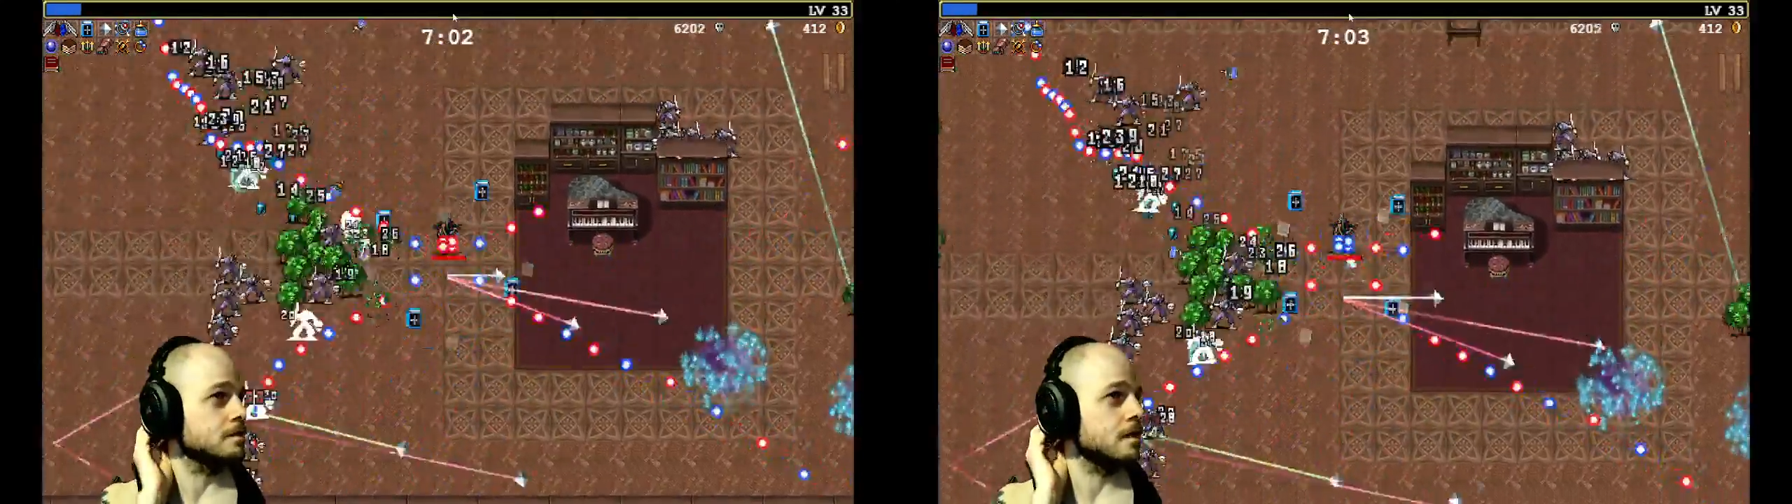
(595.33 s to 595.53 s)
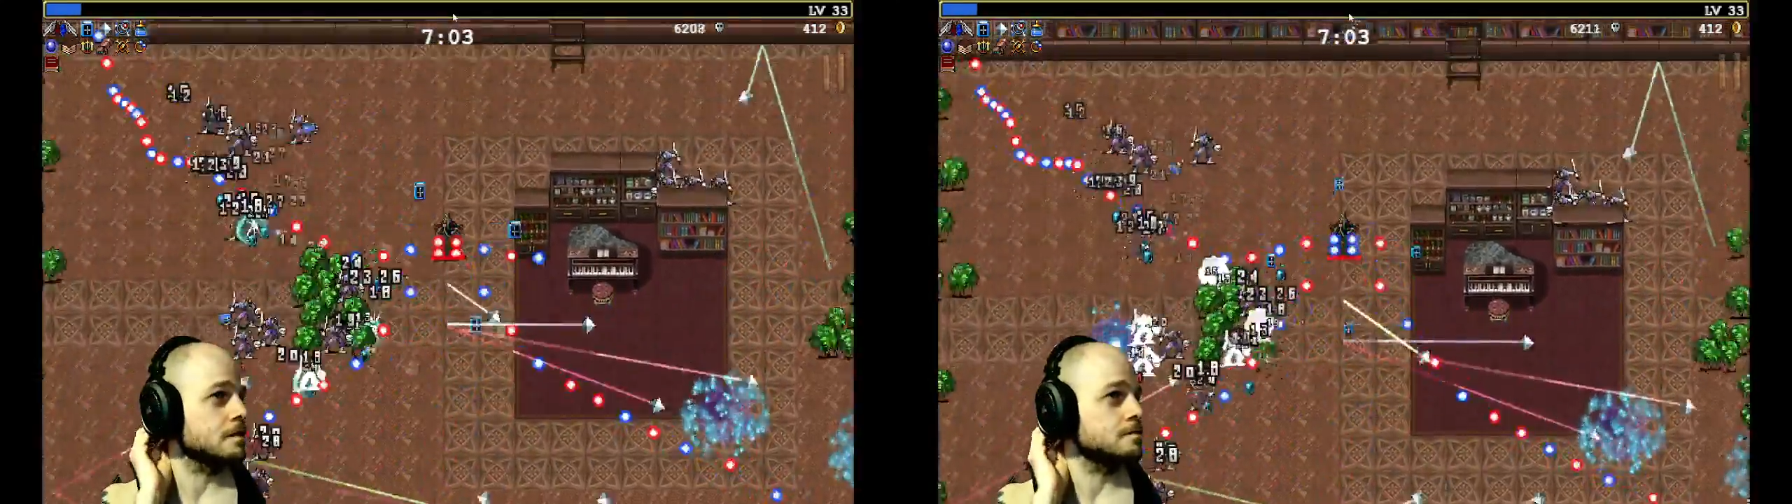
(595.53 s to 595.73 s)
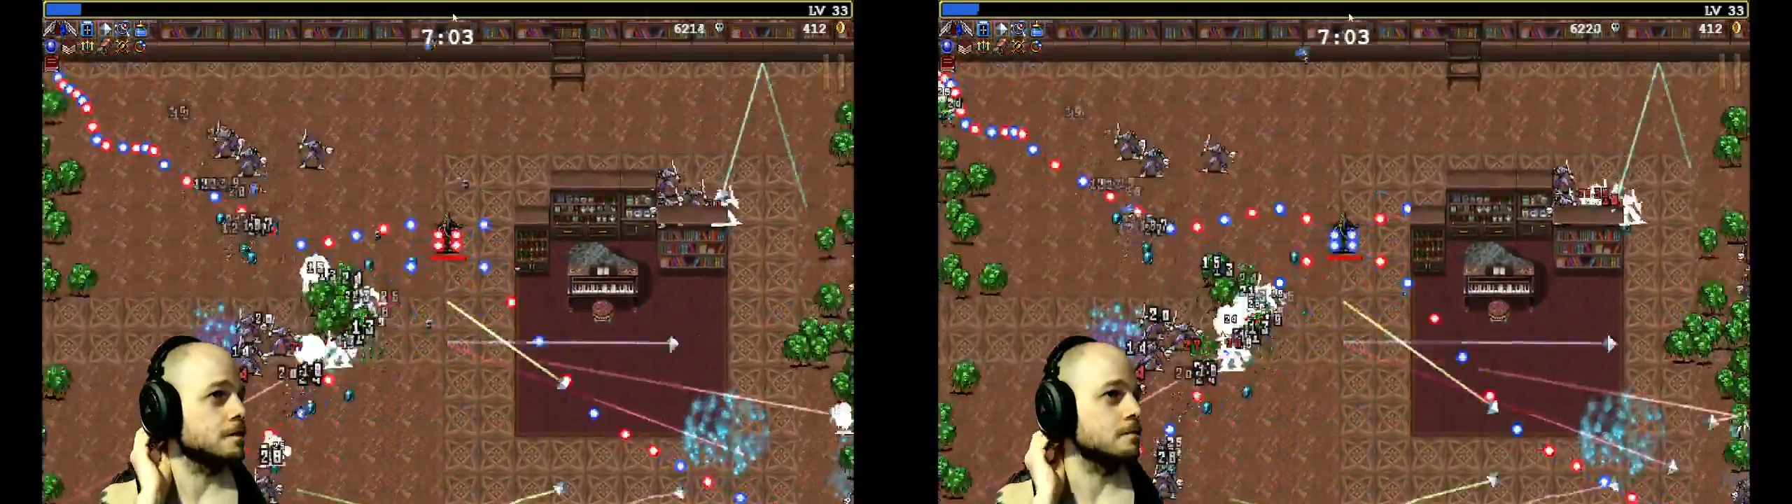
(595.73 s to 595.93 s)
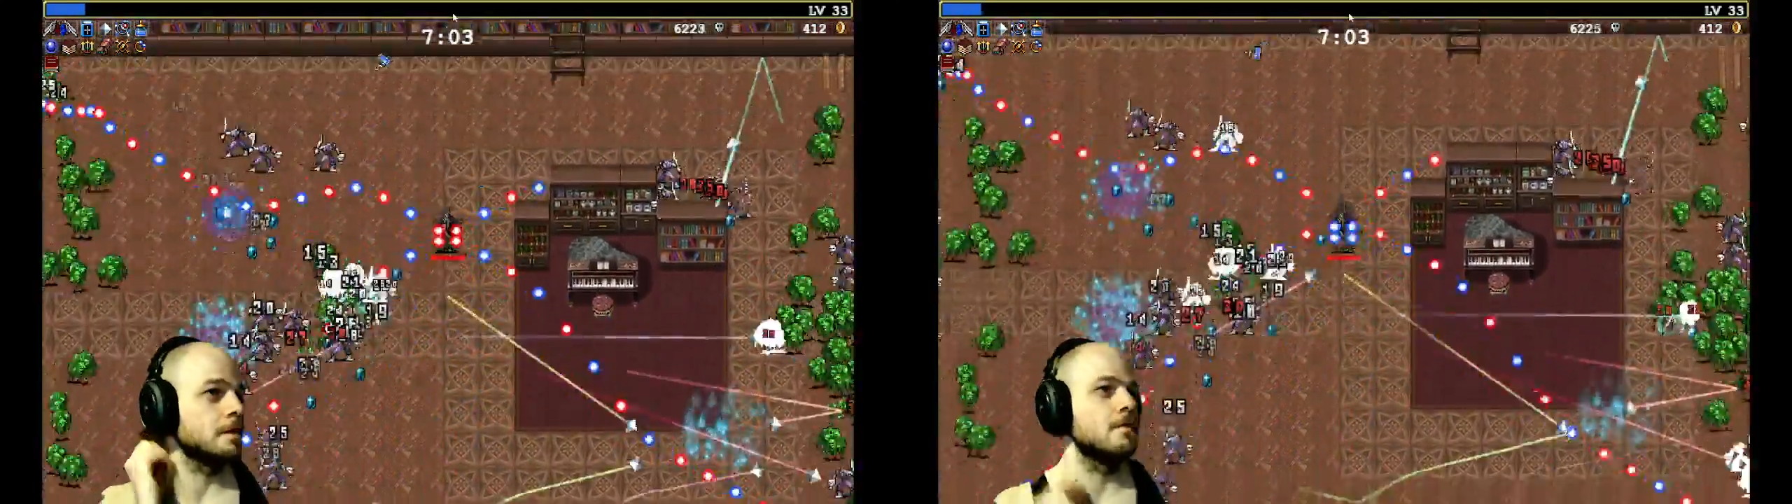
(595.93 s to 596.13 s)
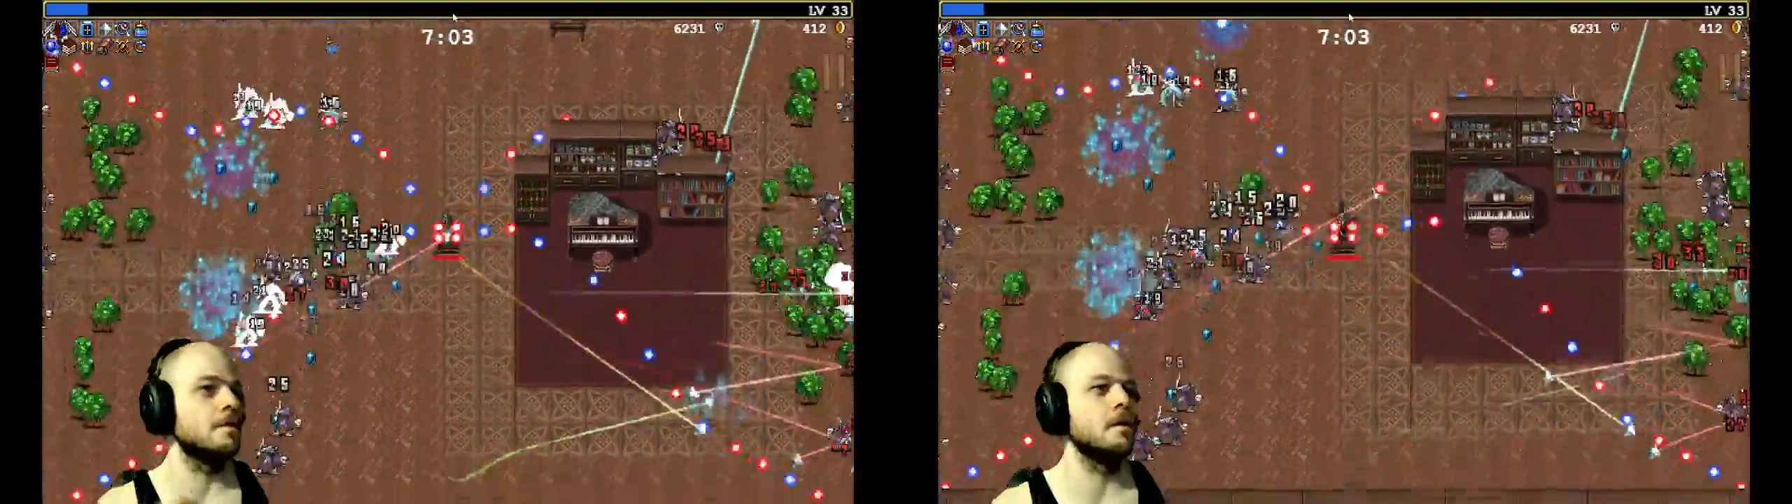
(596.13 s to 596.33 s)

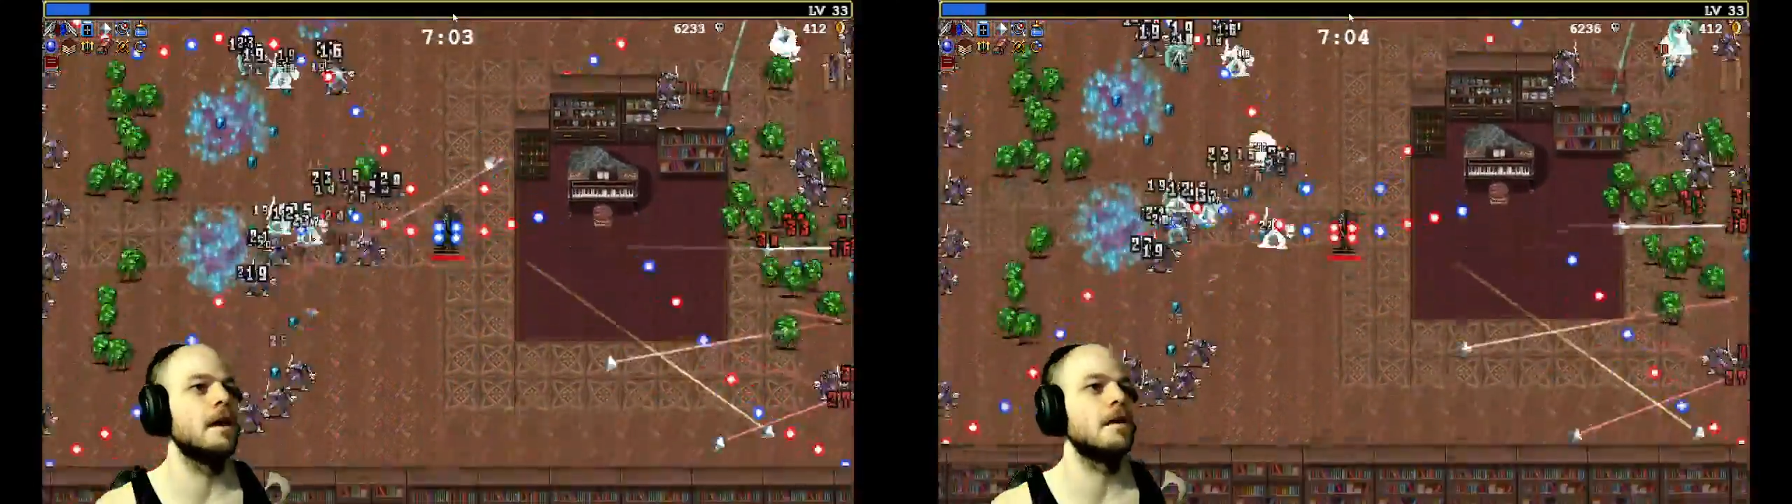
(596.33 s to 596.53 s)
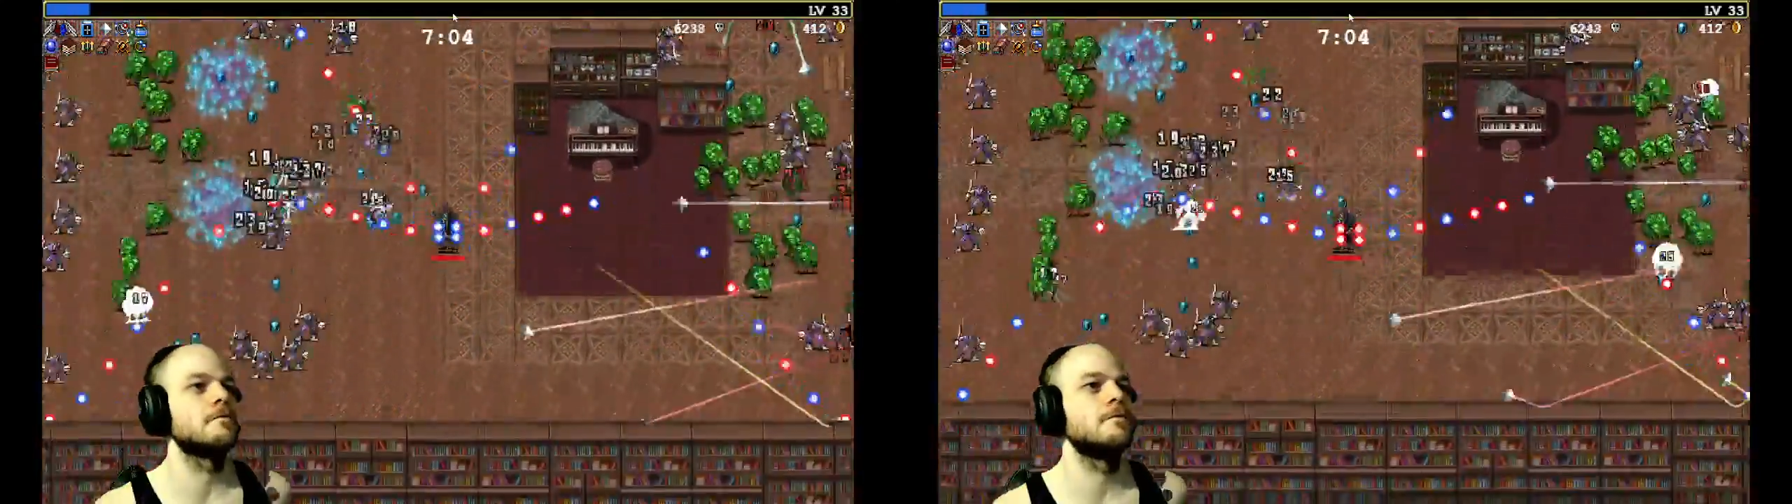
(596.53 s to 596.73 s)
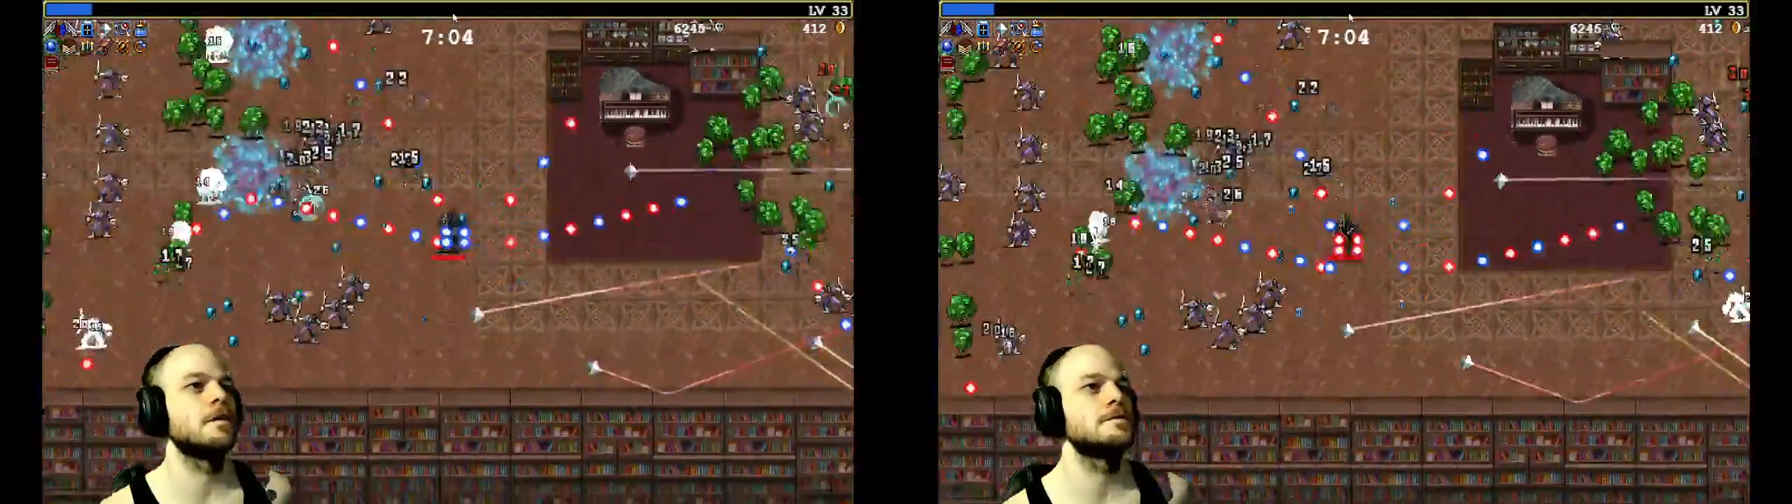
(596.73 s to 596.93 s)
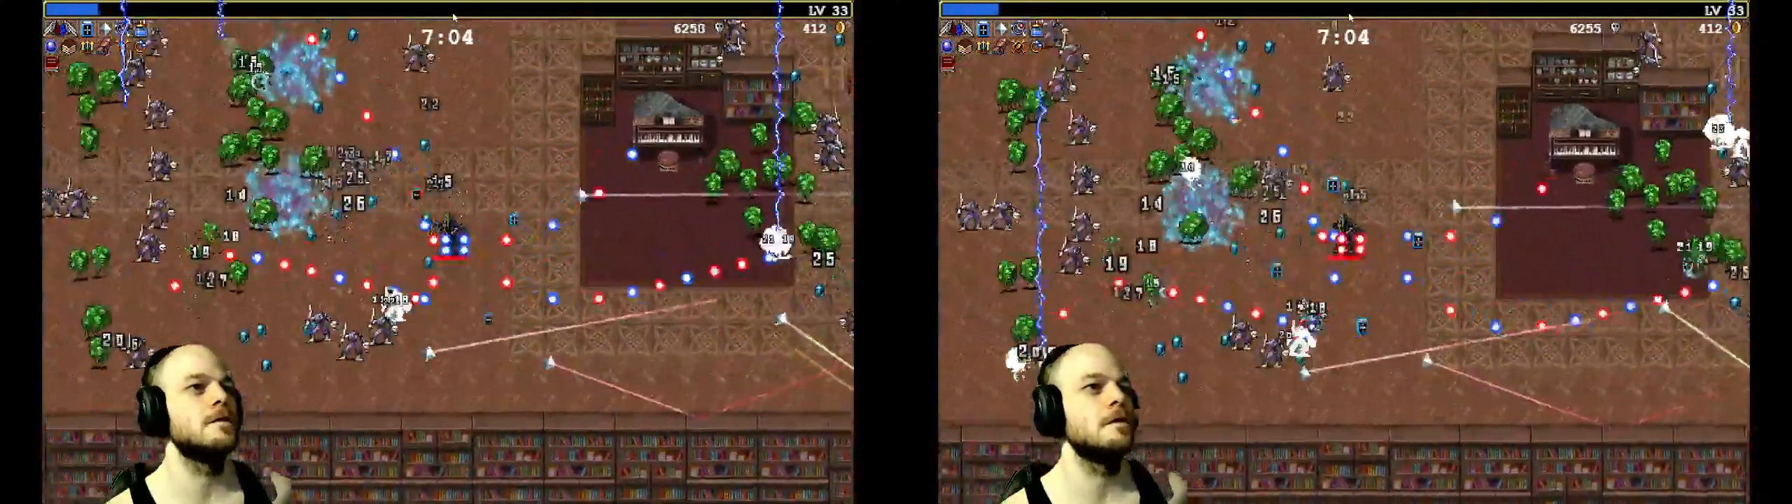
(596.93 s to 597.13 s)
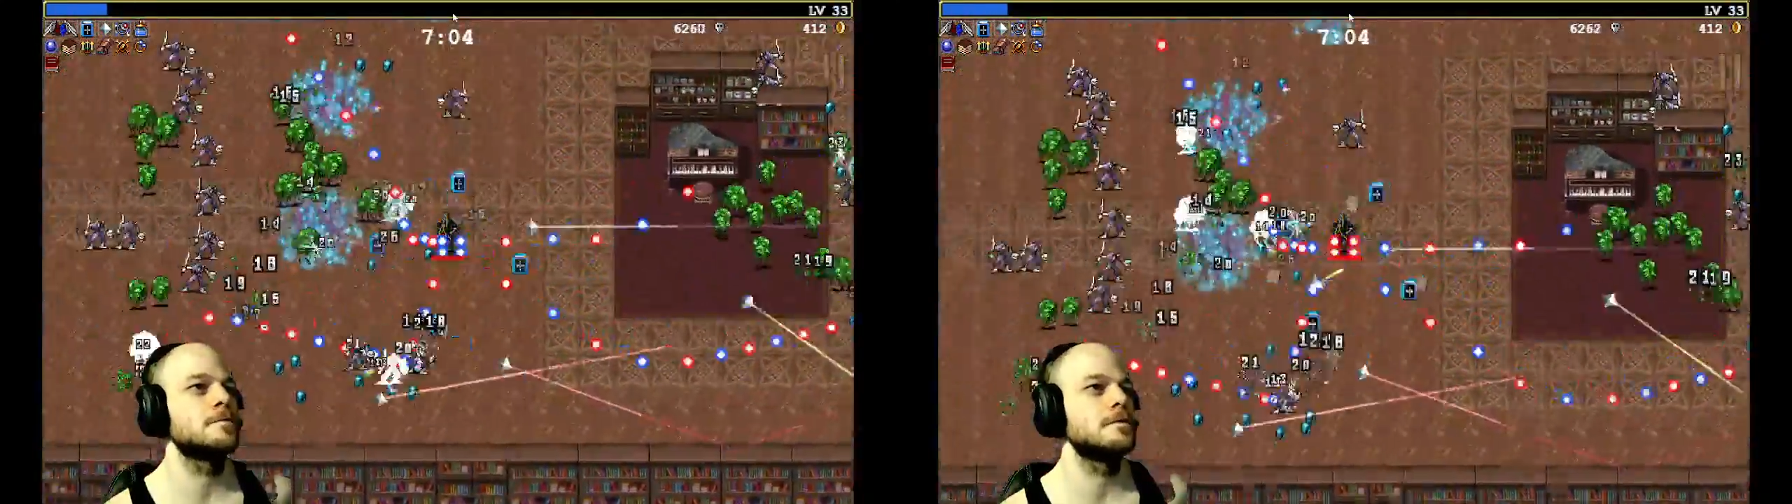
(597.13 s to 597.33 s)
experimental lag fix
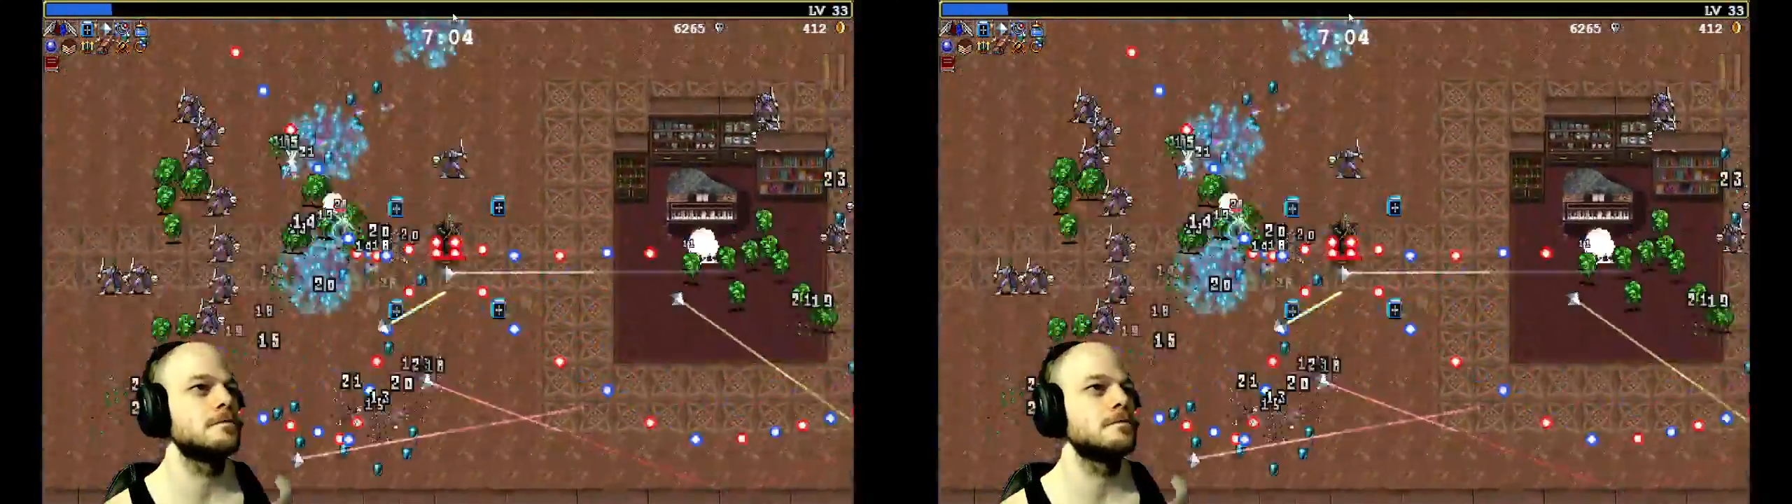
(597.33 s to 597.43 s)
option,